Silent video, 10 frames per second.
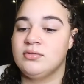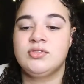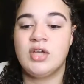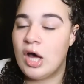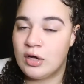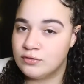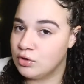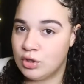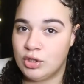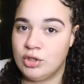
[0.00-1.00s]
solved,
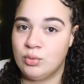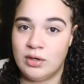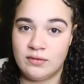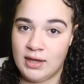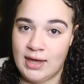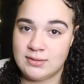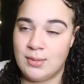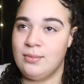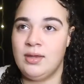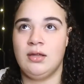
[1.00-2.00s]
or whatever the case
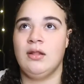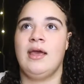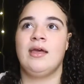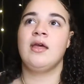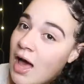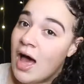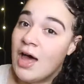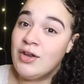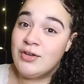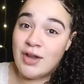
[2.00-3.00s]
may be. Like,
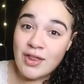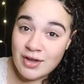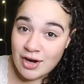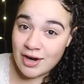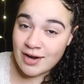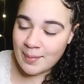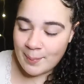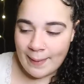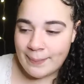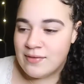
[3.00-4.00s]
another
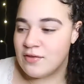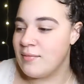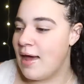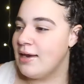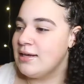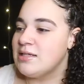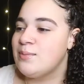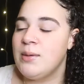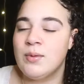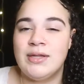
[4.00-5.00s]
pet peeve of mine is
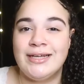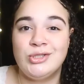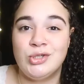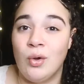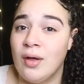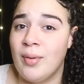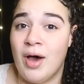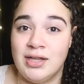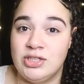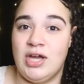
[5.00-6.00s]
people that don't
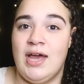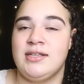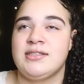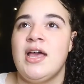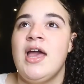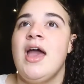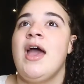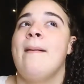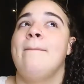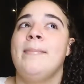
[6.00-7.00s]
apologize.
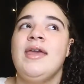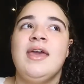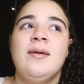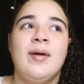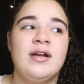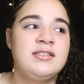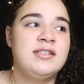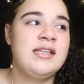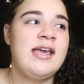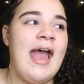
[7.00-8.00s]
Me
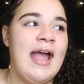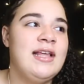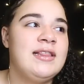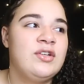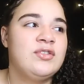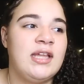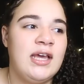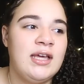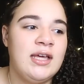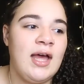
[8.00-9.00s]
personally, any little
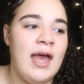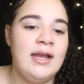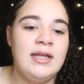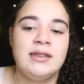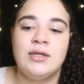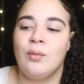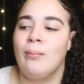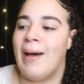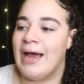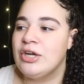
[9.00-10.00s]
thing, any little
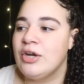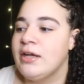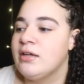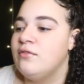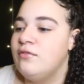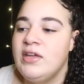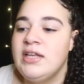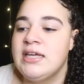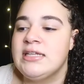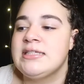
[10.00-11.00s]
minor
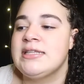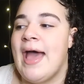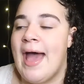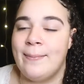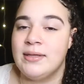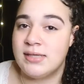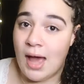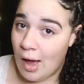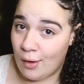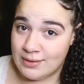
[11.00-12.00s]
inconvenience that happens,
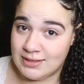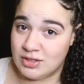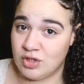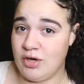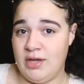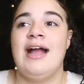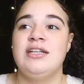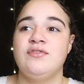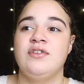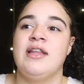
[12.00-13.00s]
I always say sorry. I
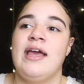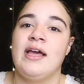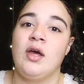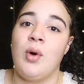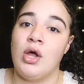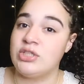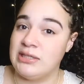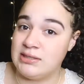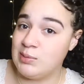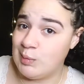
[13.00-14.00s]
just feel like
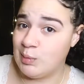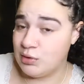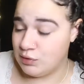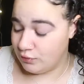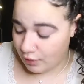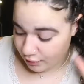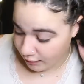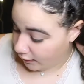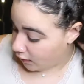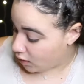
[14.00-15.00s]
apologizing to people is
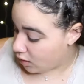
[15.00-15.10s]
very